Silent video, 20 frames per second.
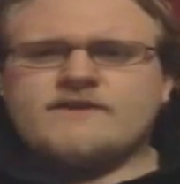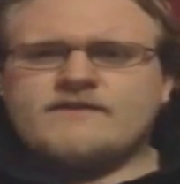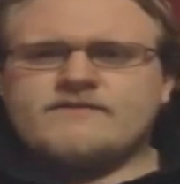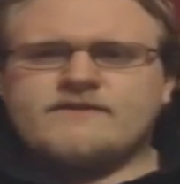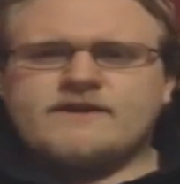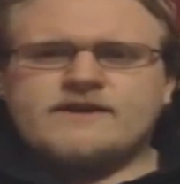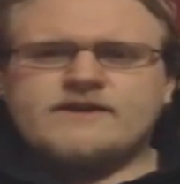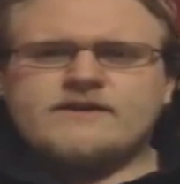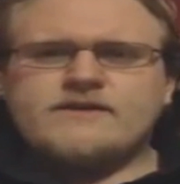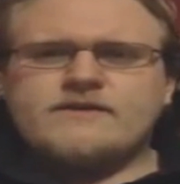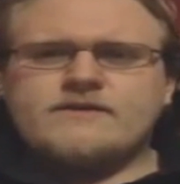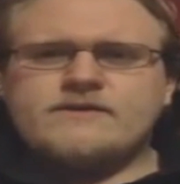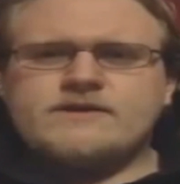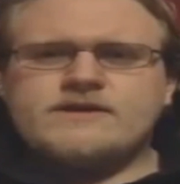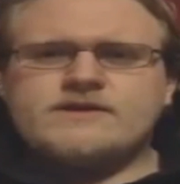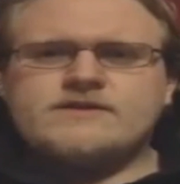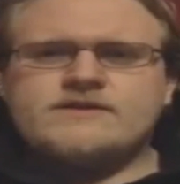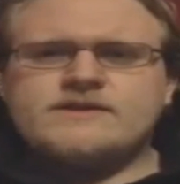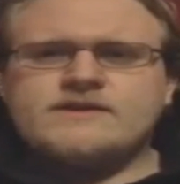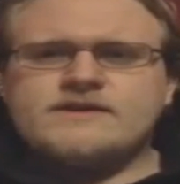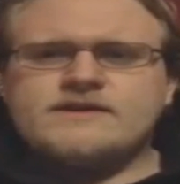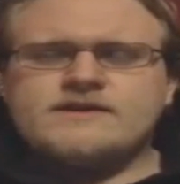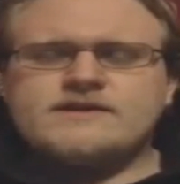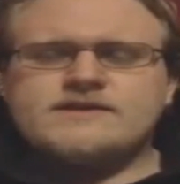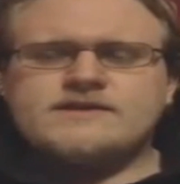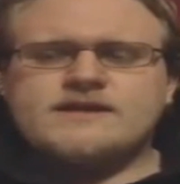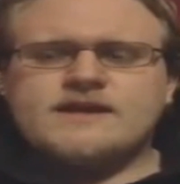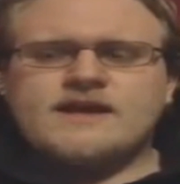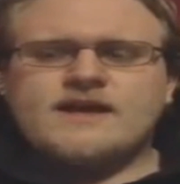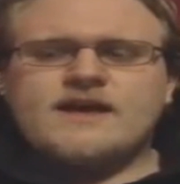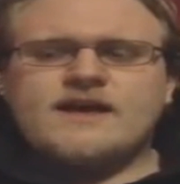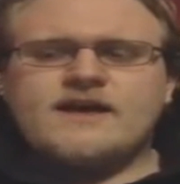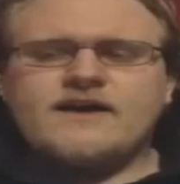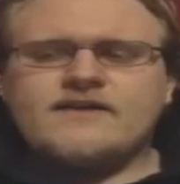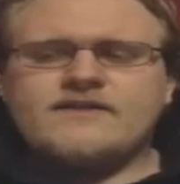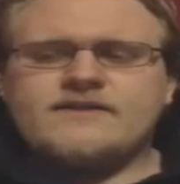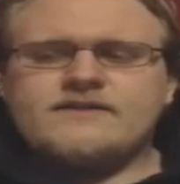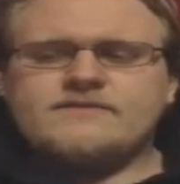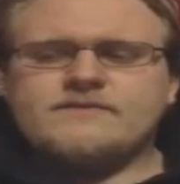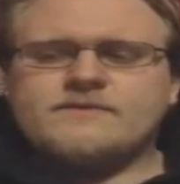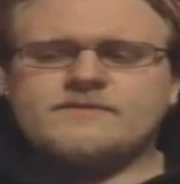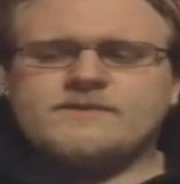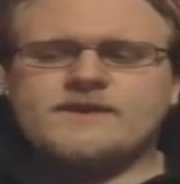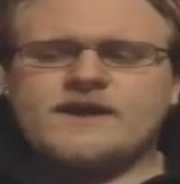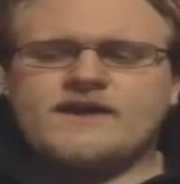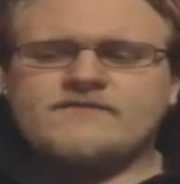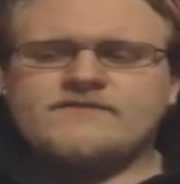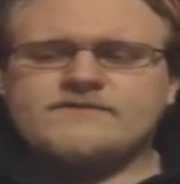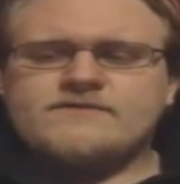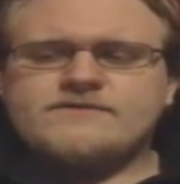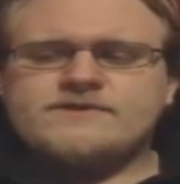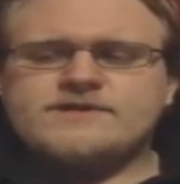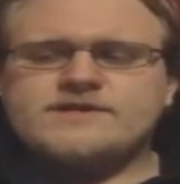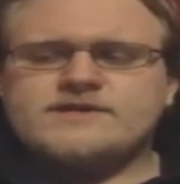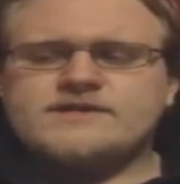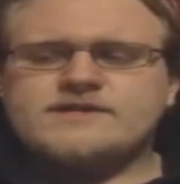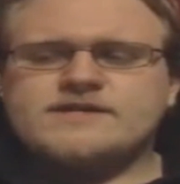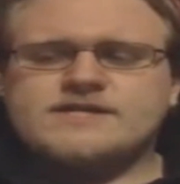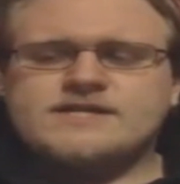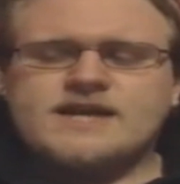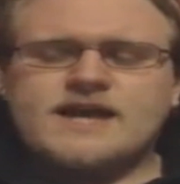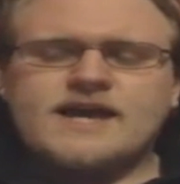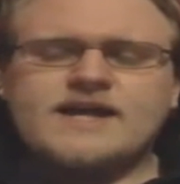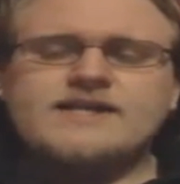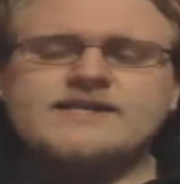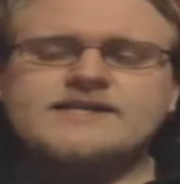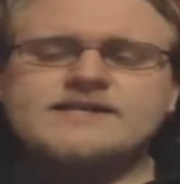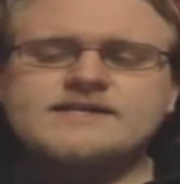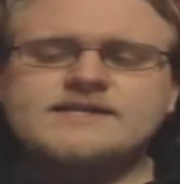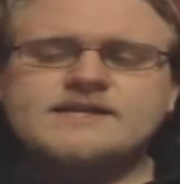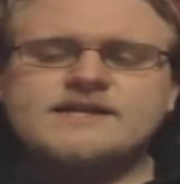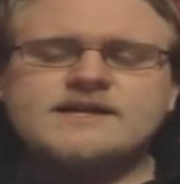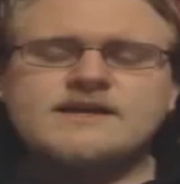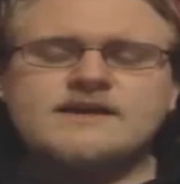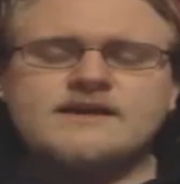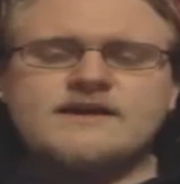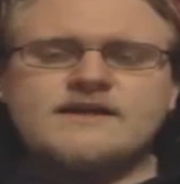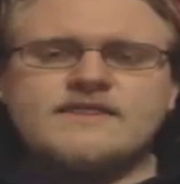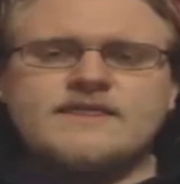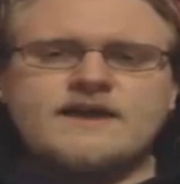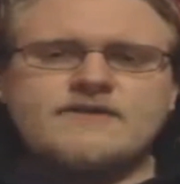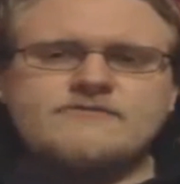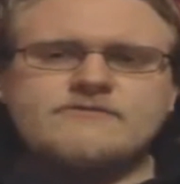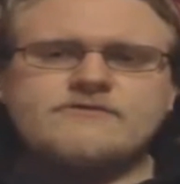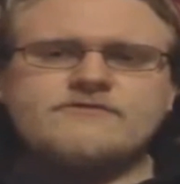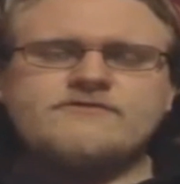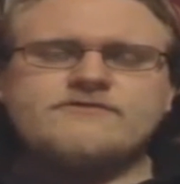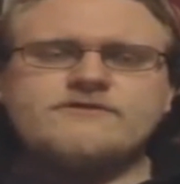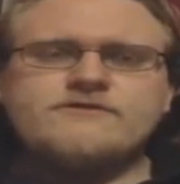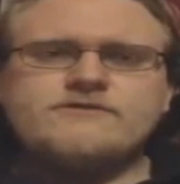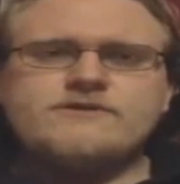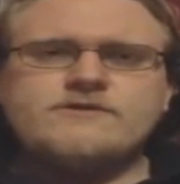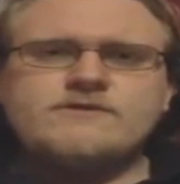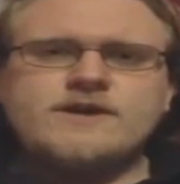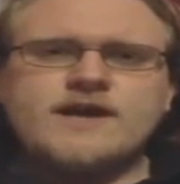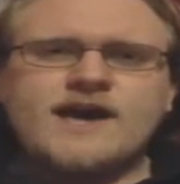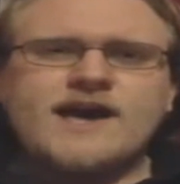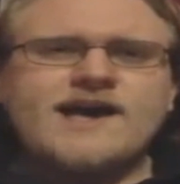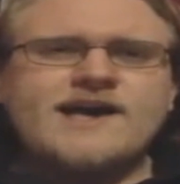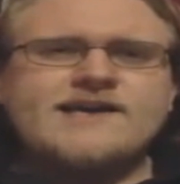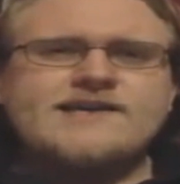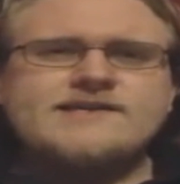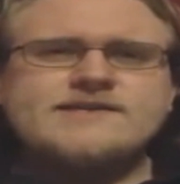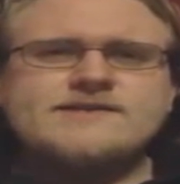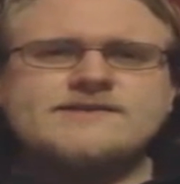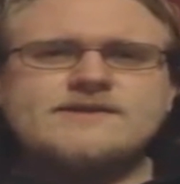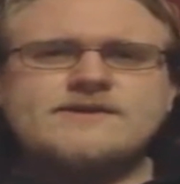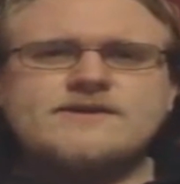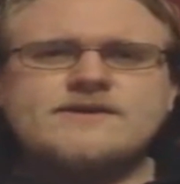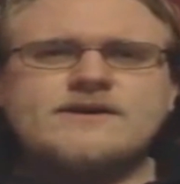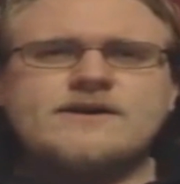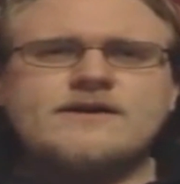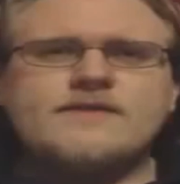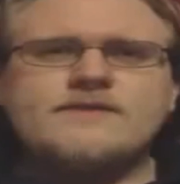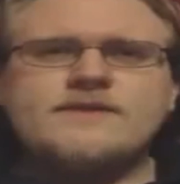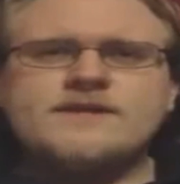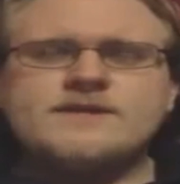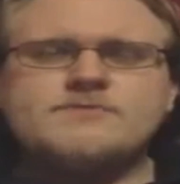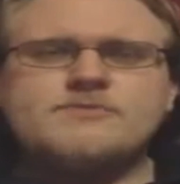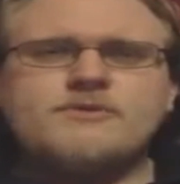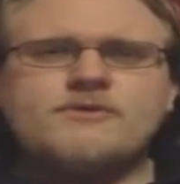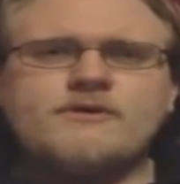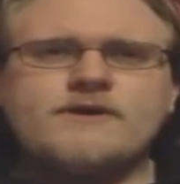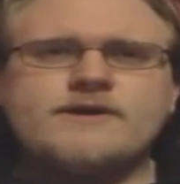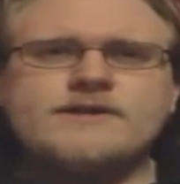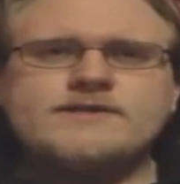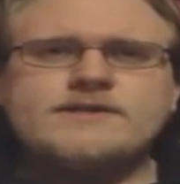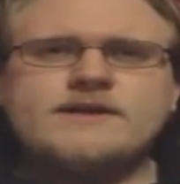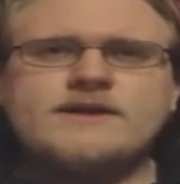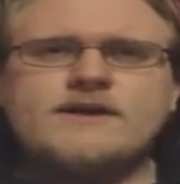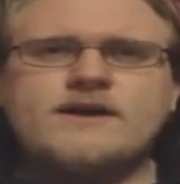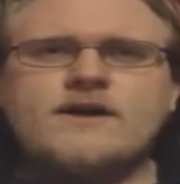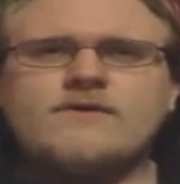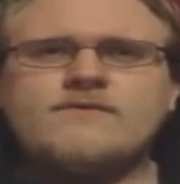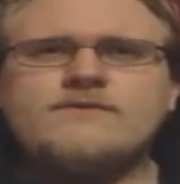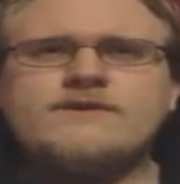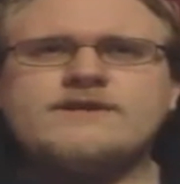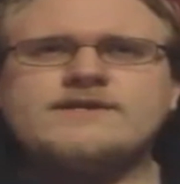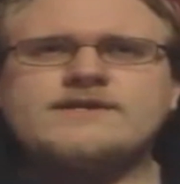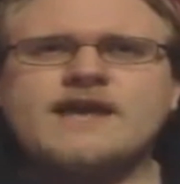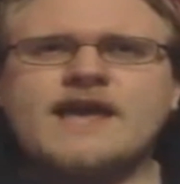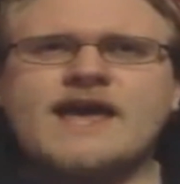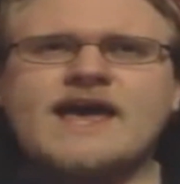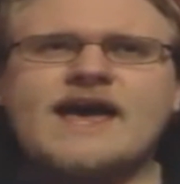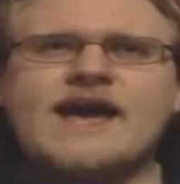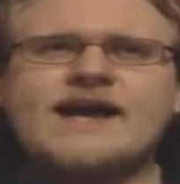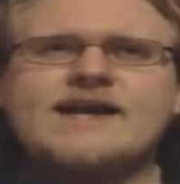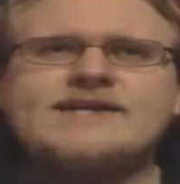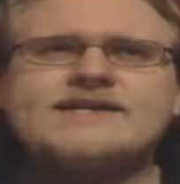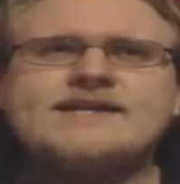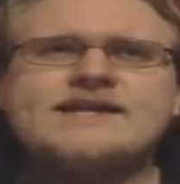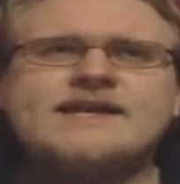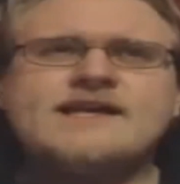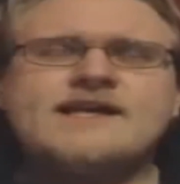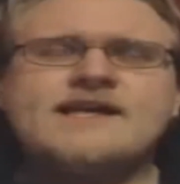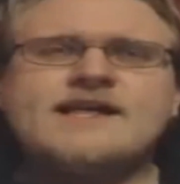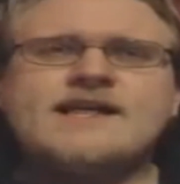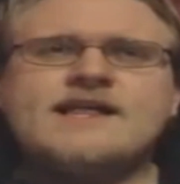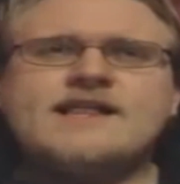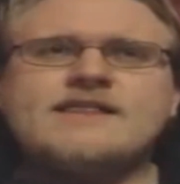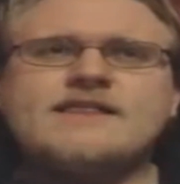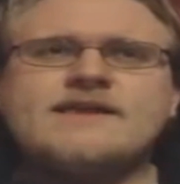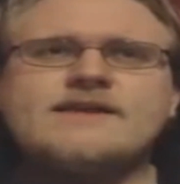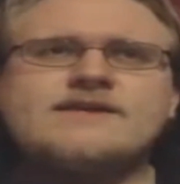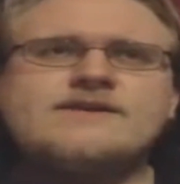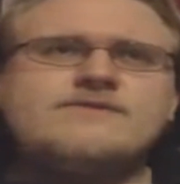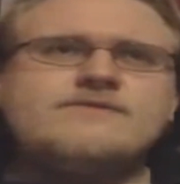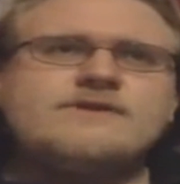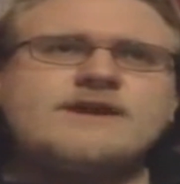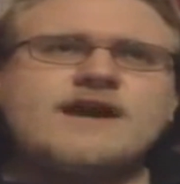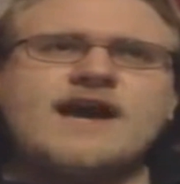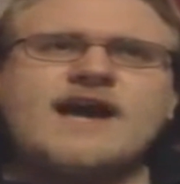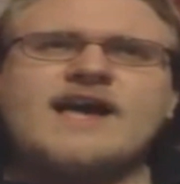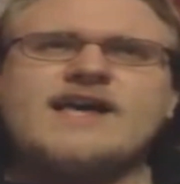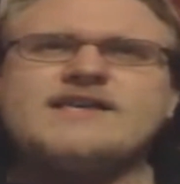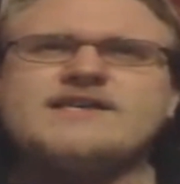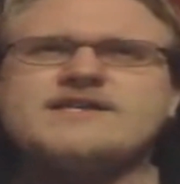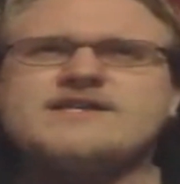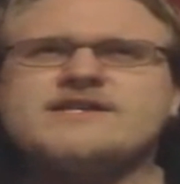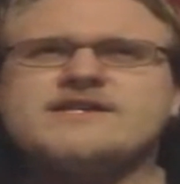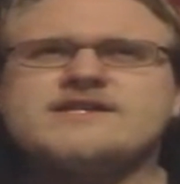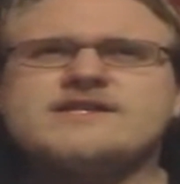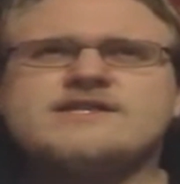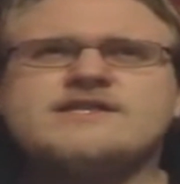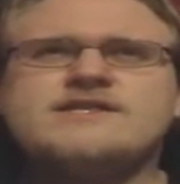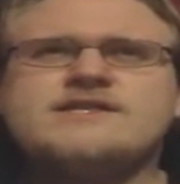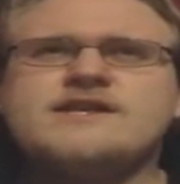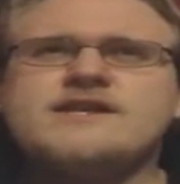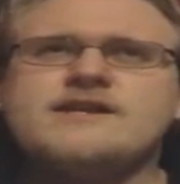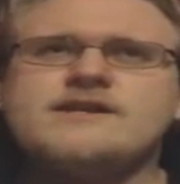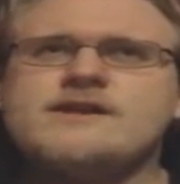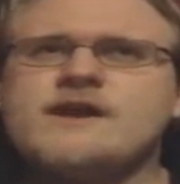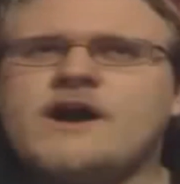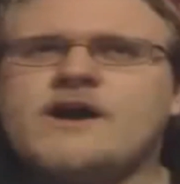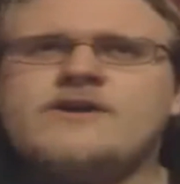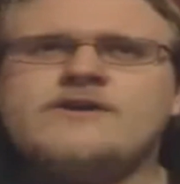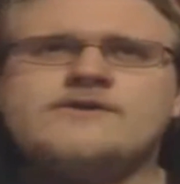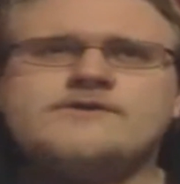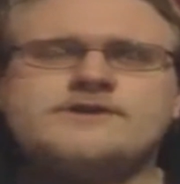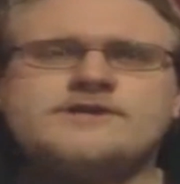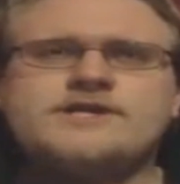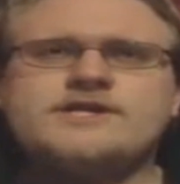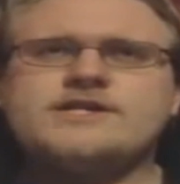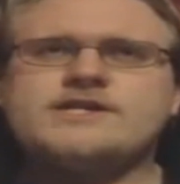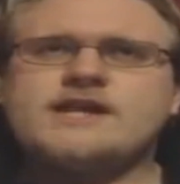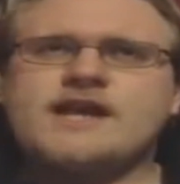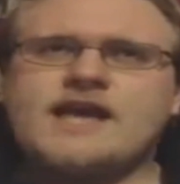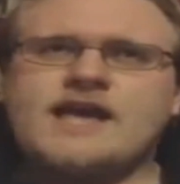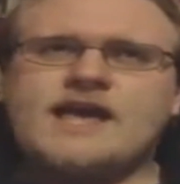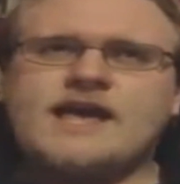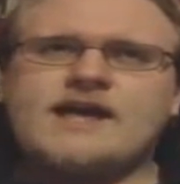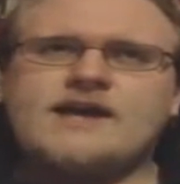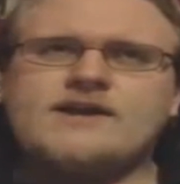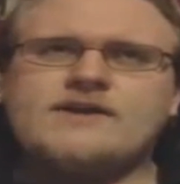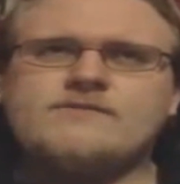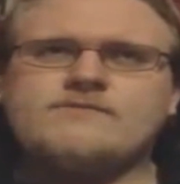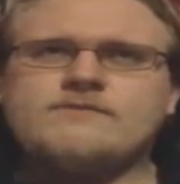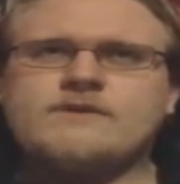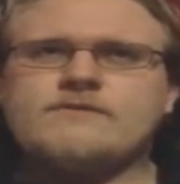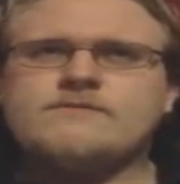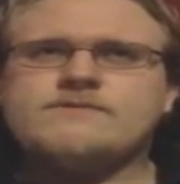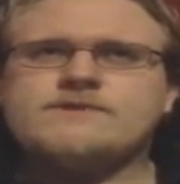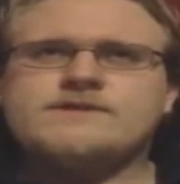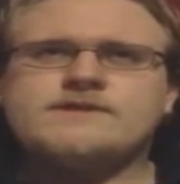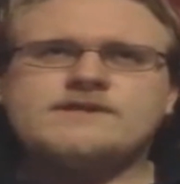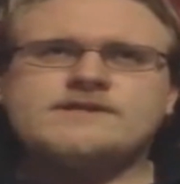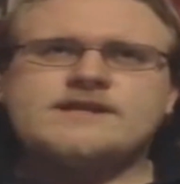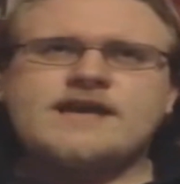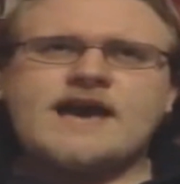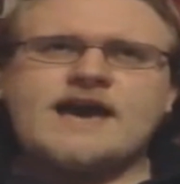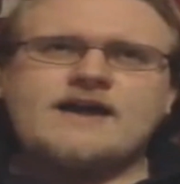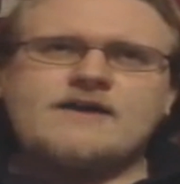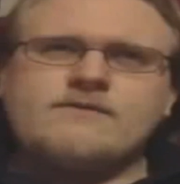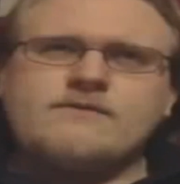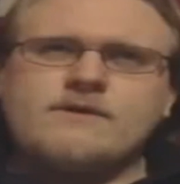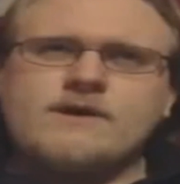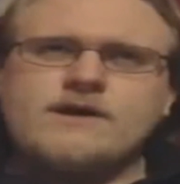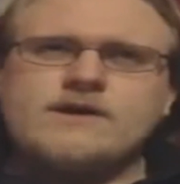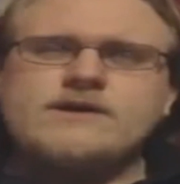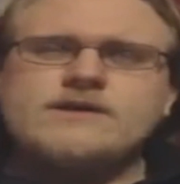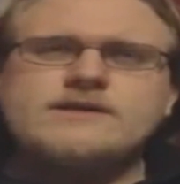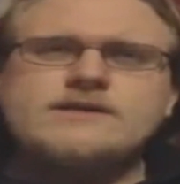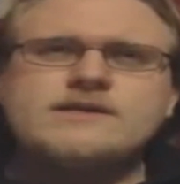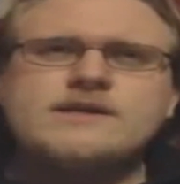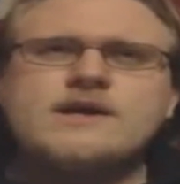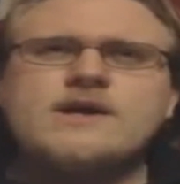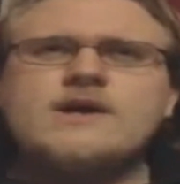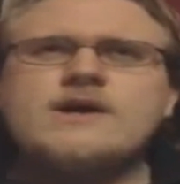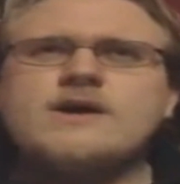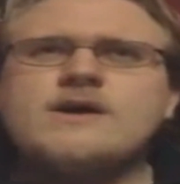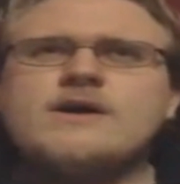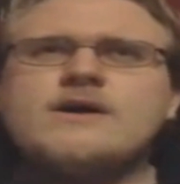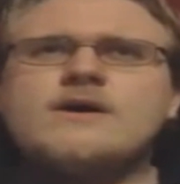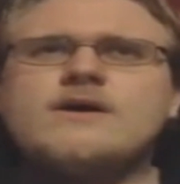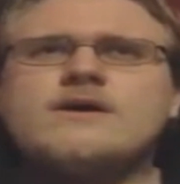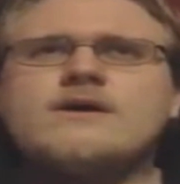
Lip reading: me off whenever I go to the evolutionist sites that refute you guys on these points. They always act like you guys just didn't understand what the data was.